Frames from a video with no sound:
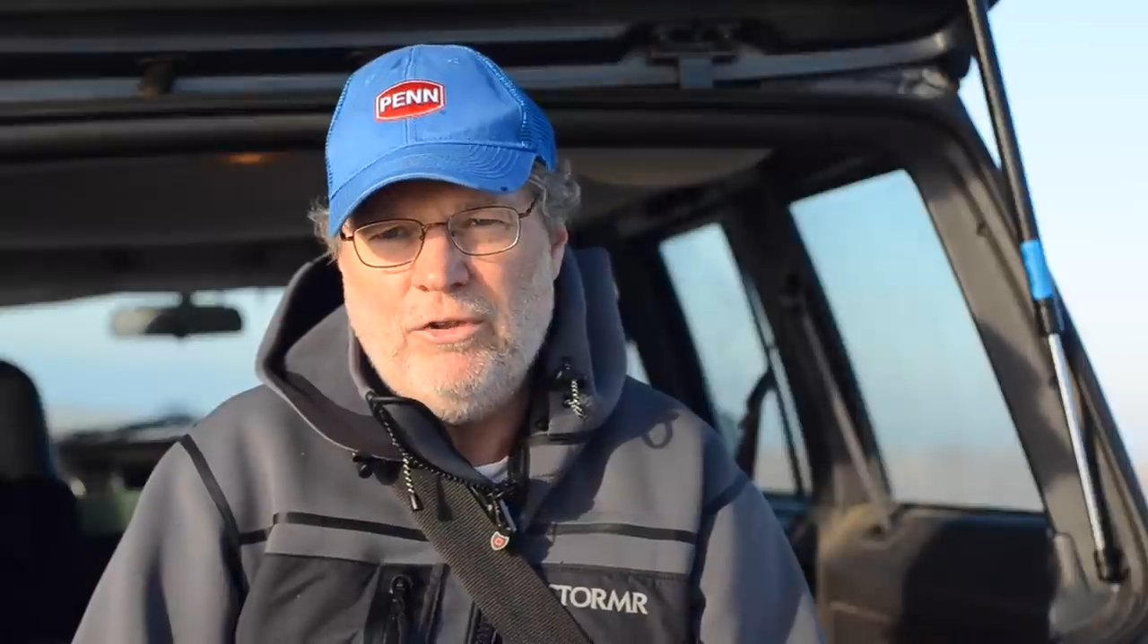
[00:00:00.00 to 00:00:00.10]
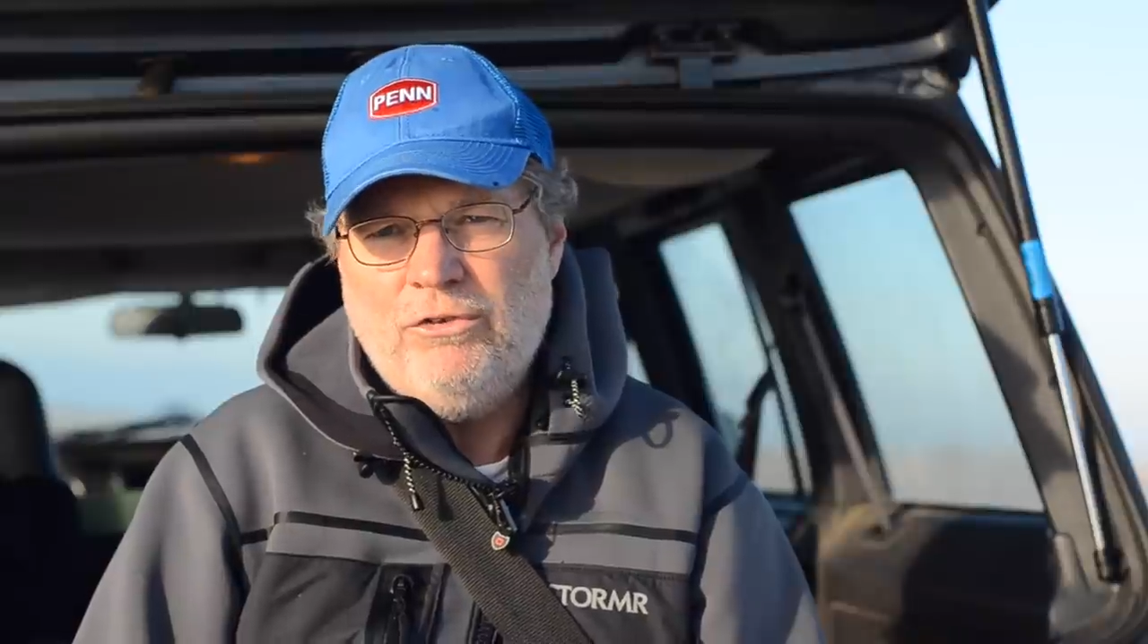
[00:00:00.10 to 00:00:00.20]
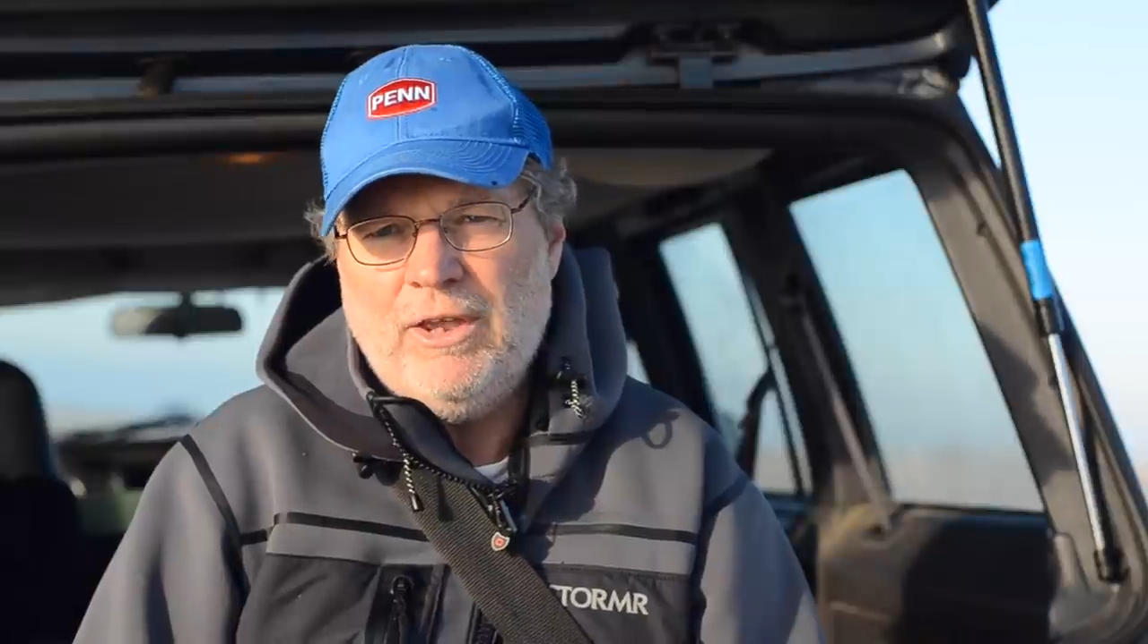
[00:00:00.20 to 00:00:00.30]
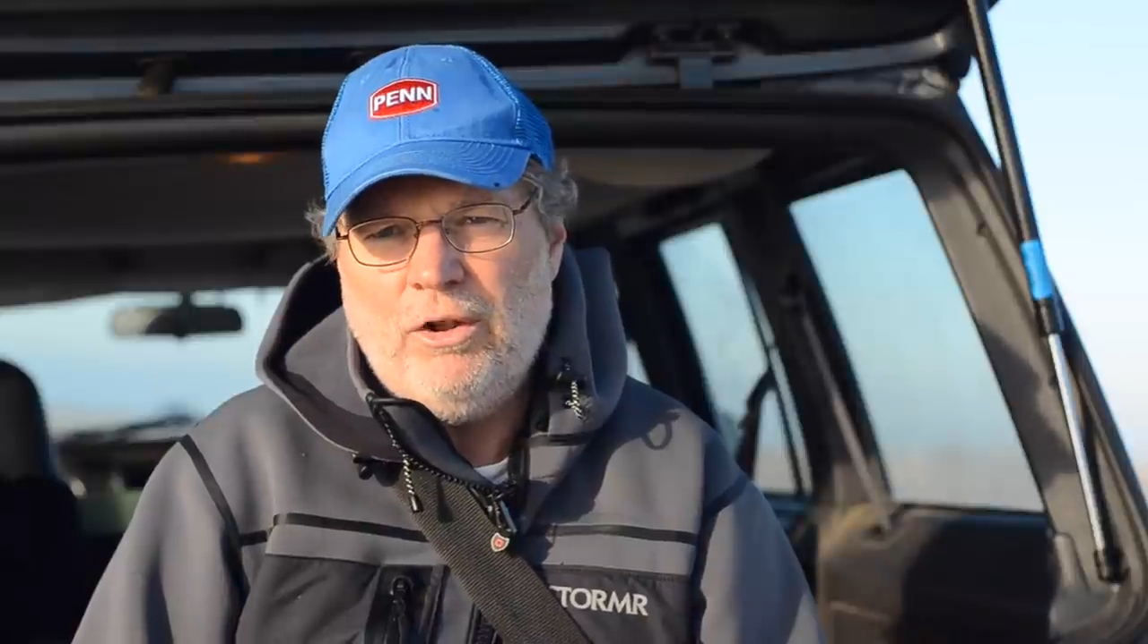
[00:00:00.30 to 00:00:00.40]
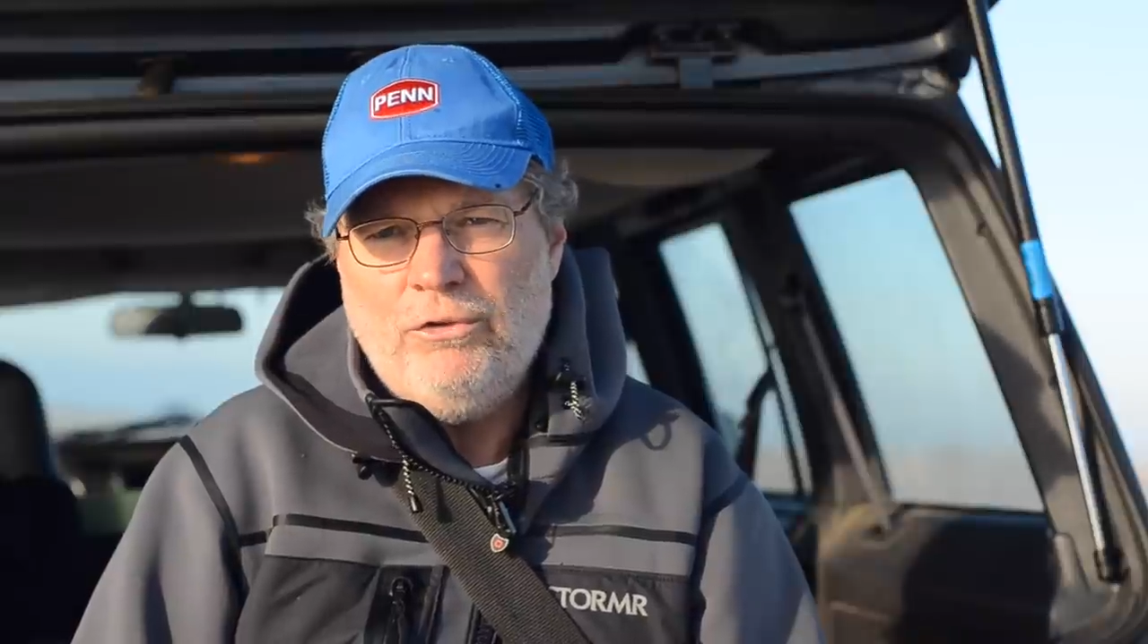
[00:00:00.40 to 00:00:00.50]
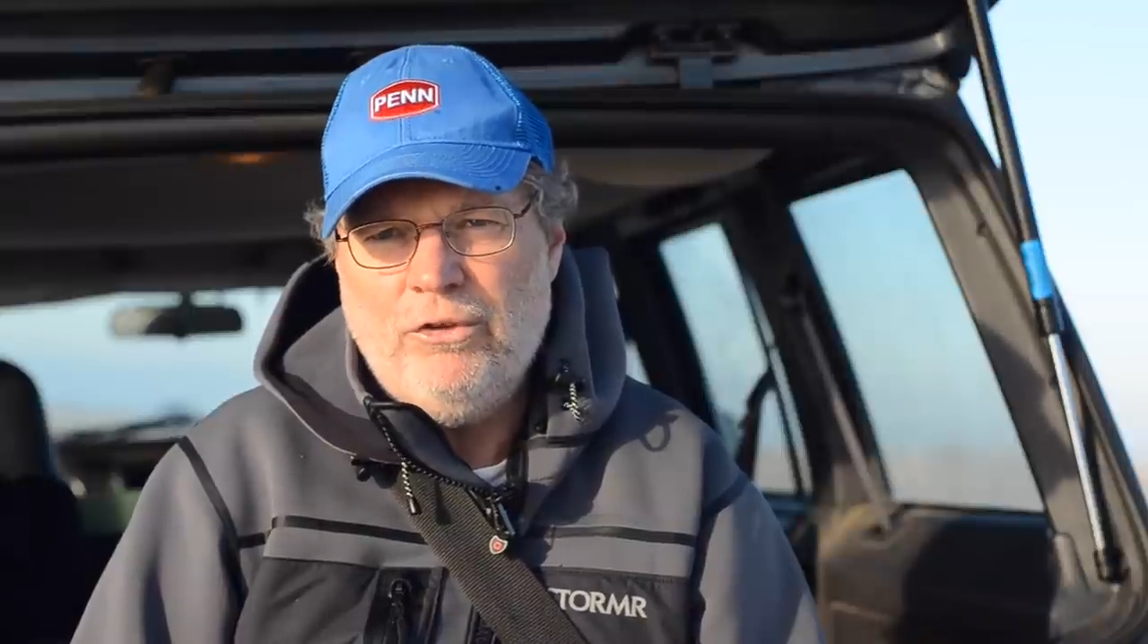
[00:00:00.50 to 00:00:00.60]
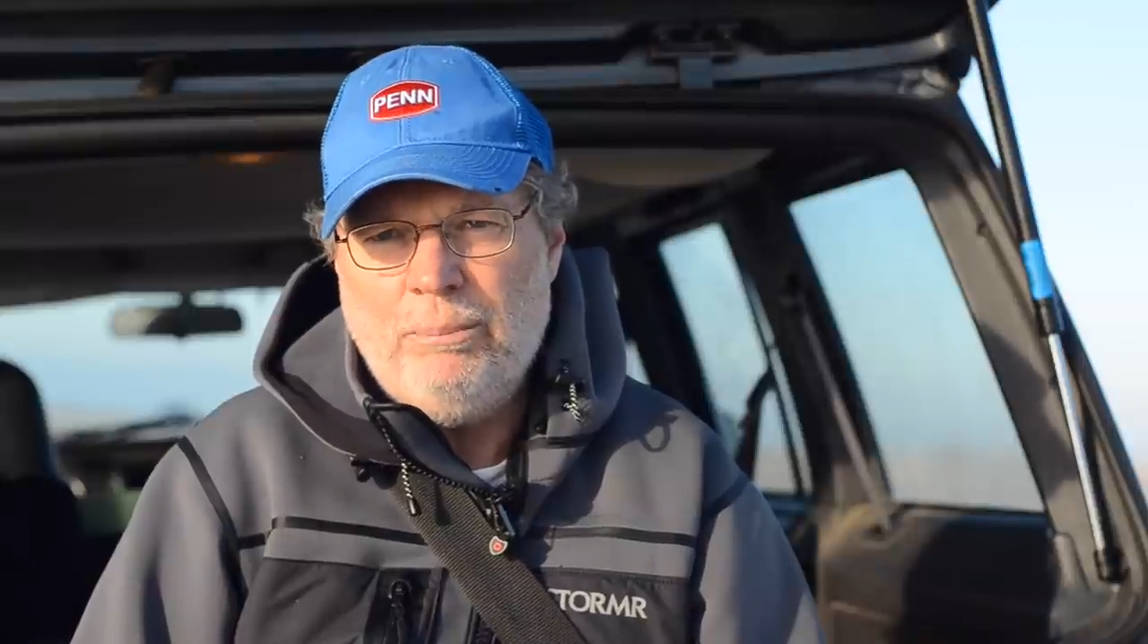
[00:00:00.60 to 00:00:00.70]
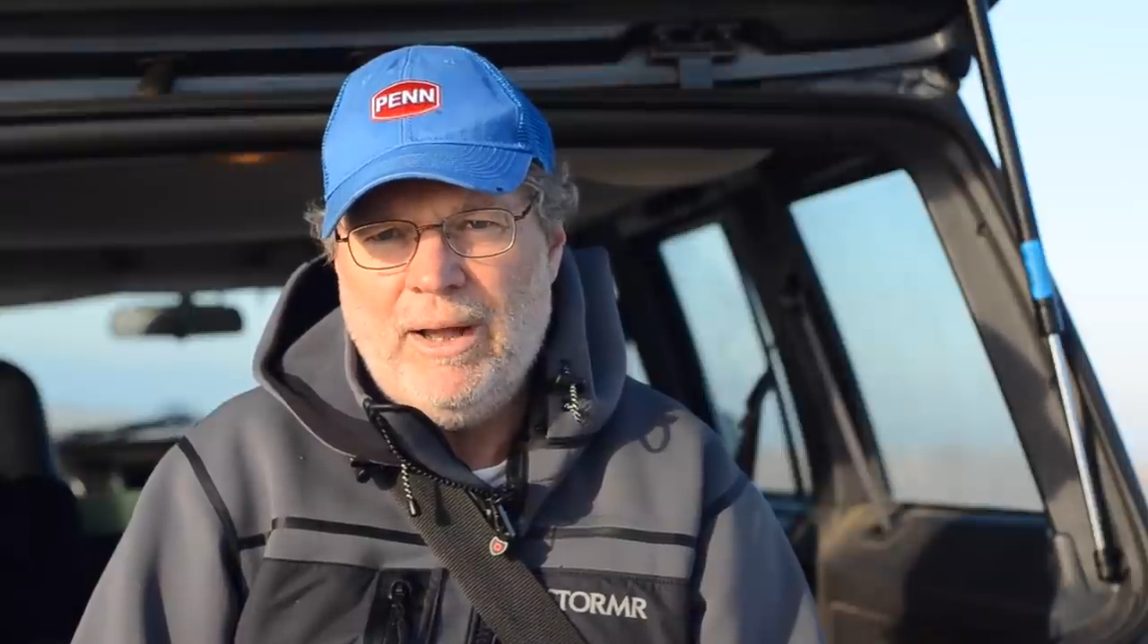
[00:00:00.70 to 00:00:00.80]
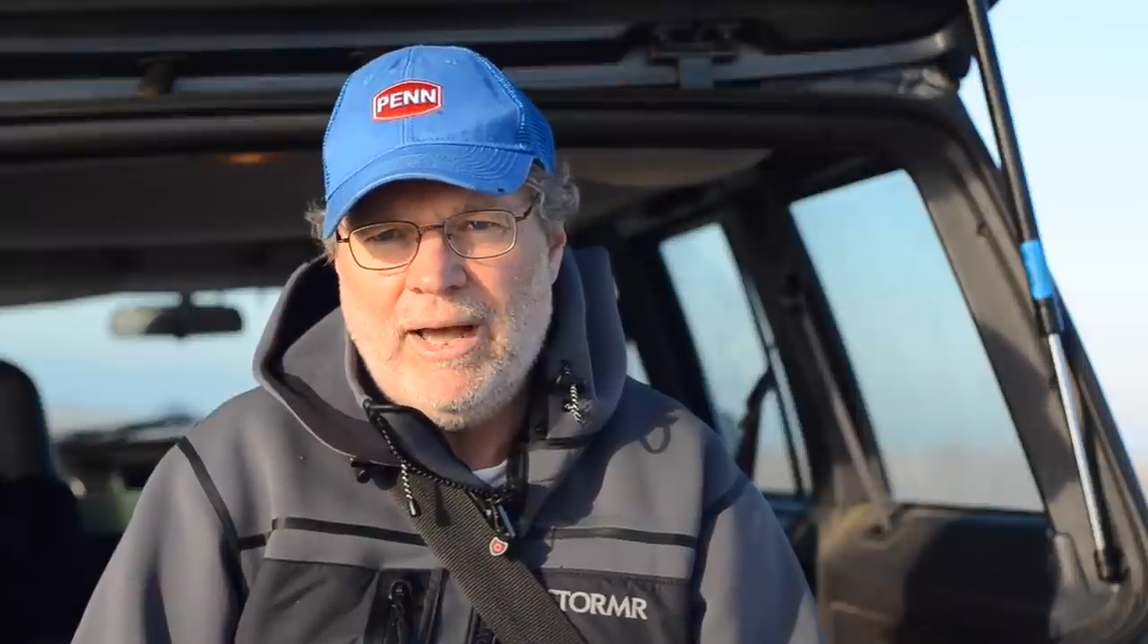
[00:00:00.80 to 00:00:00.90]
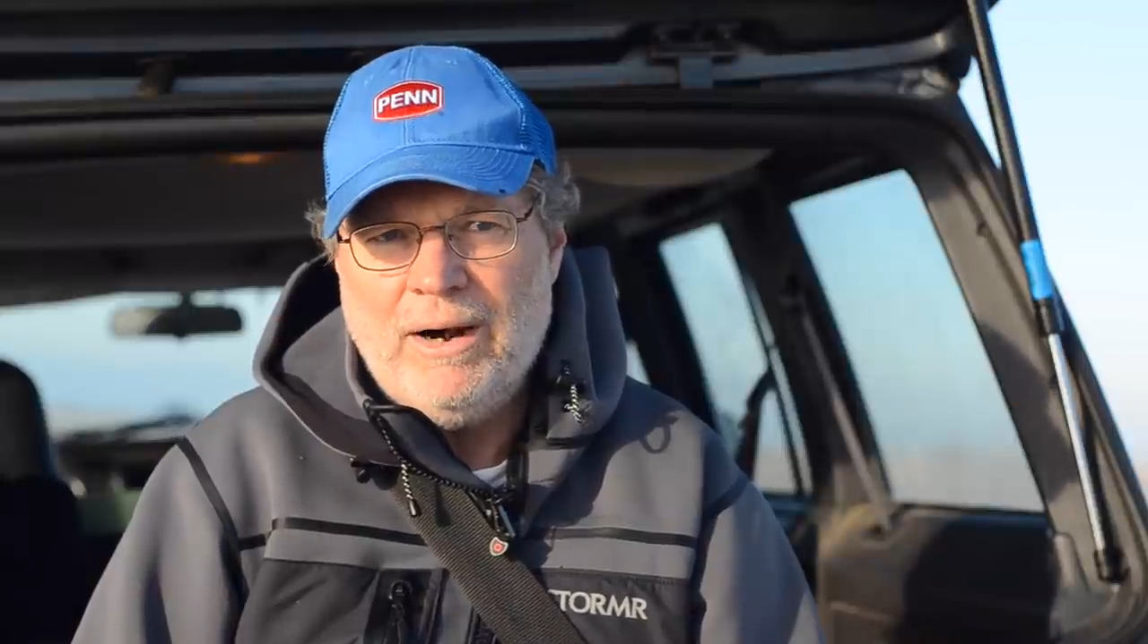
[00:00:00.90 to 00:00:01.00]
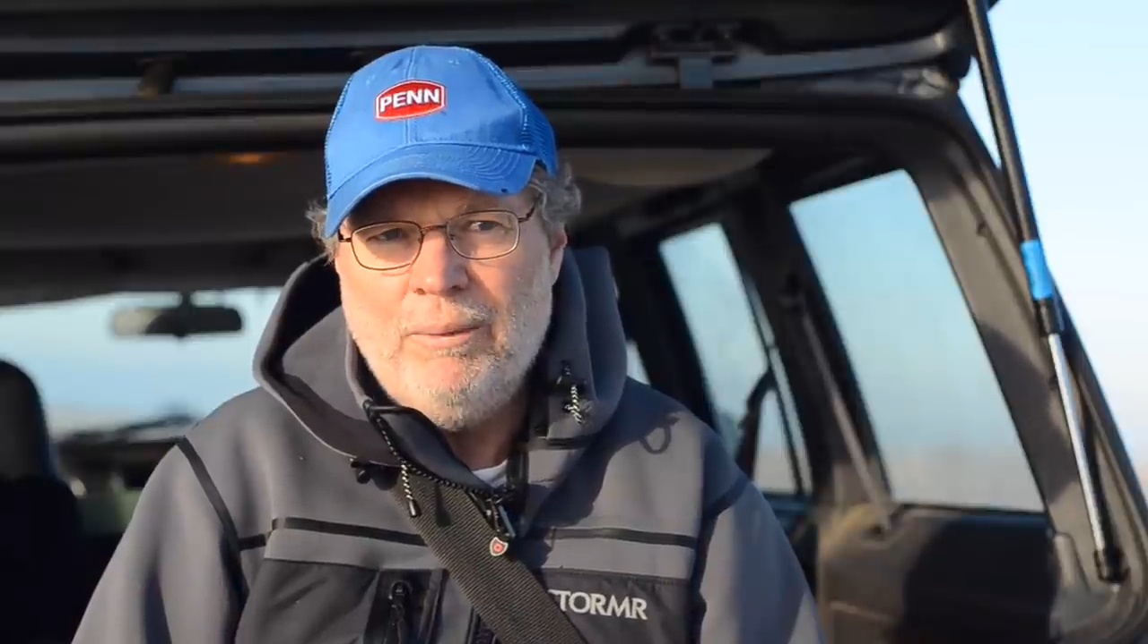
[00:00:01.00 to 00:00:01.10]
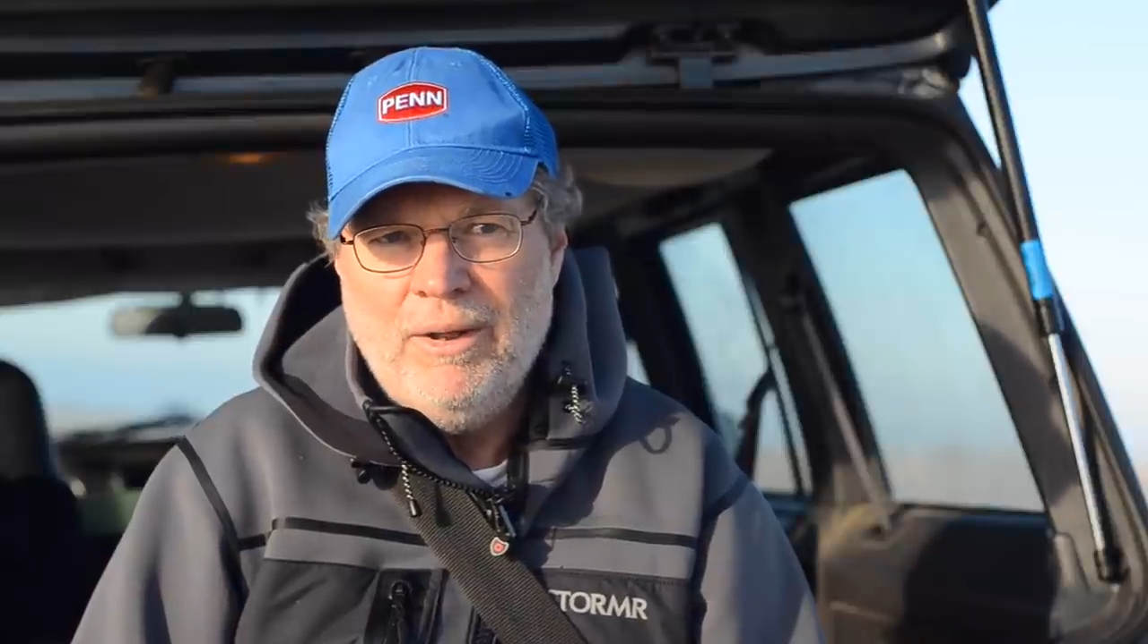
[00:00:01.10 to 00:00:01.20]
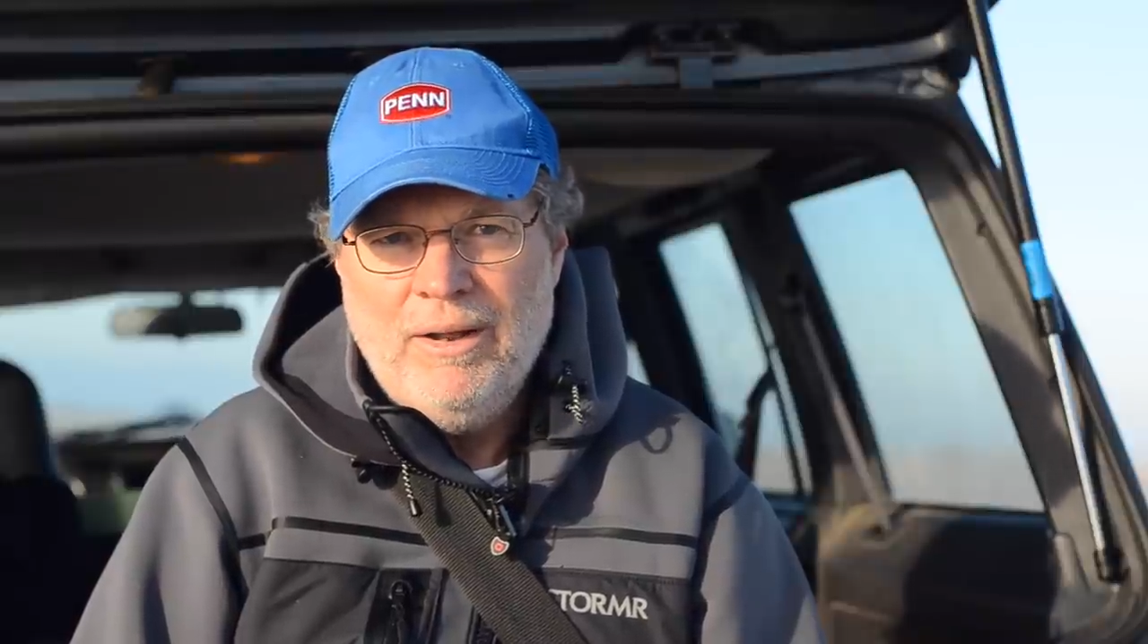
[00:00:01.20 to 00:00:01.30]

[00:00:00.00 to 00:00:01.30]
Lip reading: to settle to the bottom.